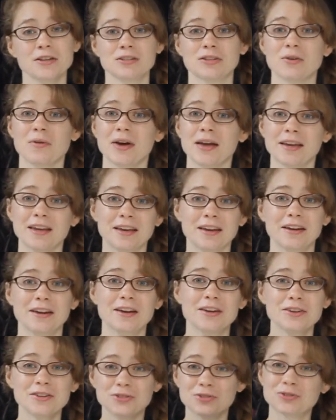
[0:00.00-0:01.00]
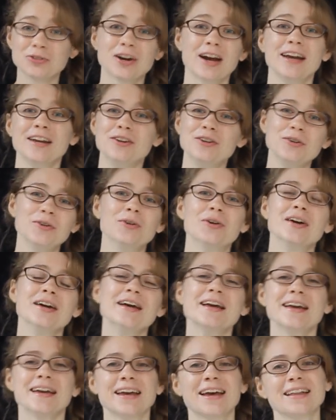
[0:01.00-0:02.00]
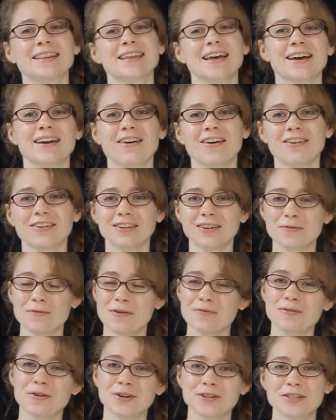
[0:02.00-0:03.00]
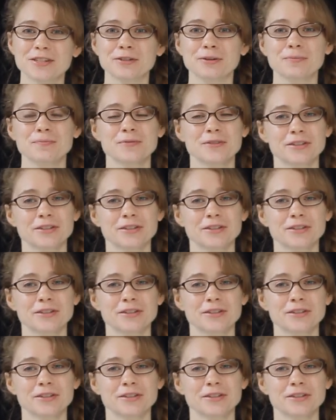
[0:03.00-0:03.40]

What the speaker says: so I can try to get that out a little bit more too.